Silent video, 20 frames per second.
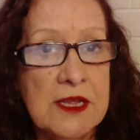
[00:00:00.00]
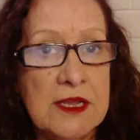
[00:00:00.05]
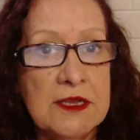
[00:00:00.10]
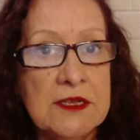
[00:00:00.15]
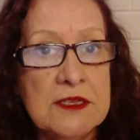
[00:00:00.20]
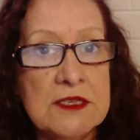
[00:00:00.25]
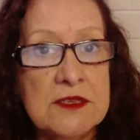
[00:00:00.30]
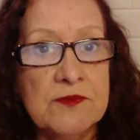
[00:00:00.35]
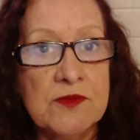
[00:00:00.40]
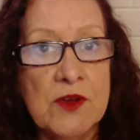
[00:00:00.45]

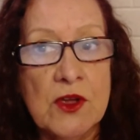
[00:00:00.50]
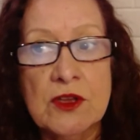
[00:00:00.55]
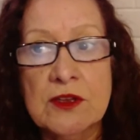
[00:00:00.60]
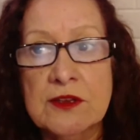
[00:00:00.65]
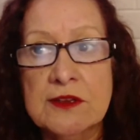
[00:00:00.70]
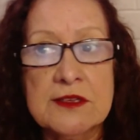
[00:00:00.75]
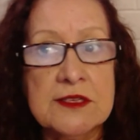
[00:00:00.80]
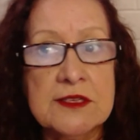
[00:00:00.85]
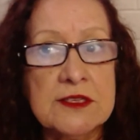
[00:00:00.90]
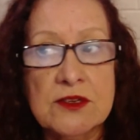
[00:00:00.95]
is
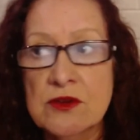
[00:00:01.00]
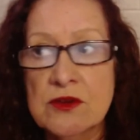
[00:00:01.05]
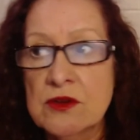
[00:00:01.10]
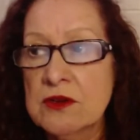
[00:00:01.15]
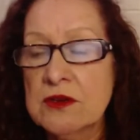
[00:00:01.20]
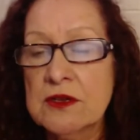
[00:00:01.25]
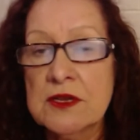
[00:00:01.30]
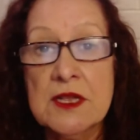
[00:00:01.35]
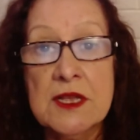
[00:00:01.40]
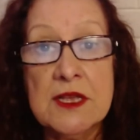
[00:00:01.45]
focused
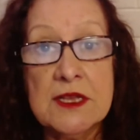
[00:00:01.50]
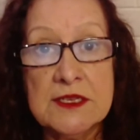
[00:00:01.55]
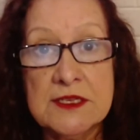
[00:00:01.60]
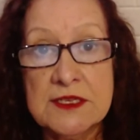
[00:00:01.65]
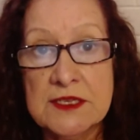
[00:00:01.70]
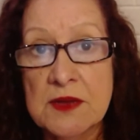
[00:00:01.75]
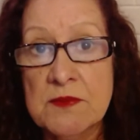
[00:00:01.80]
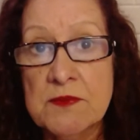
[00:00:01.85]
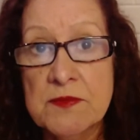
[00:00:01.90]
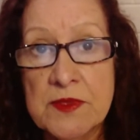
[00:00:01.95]
on
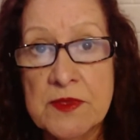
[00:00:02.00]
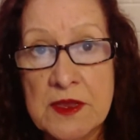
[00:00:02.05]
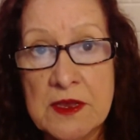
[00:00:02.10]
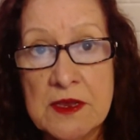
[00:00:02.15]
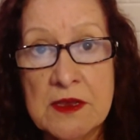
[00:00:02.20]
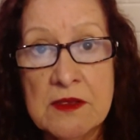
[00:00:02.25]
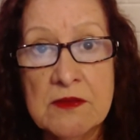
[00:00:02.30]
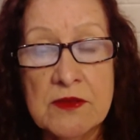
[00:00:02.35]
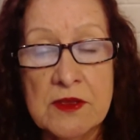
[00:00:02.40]
something